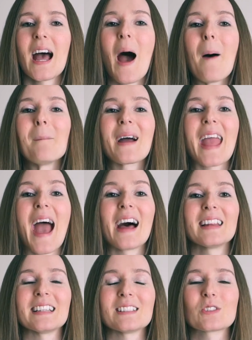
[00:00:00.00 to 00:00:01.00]
Up my
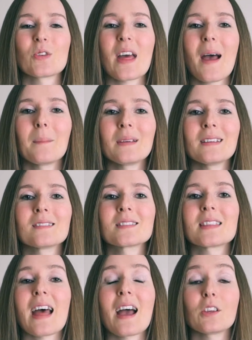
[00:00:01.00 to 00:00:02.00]
alley. So that means
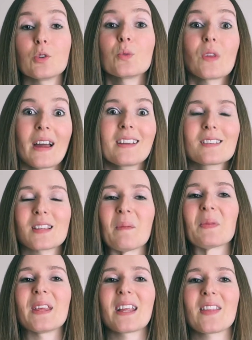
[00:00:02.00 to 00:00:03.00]
that you like
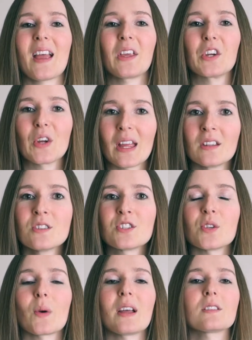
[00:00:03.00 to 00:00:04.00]
something, that you're
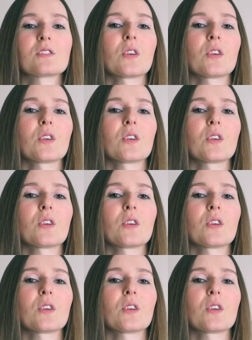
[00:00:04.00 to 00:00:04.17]
into it.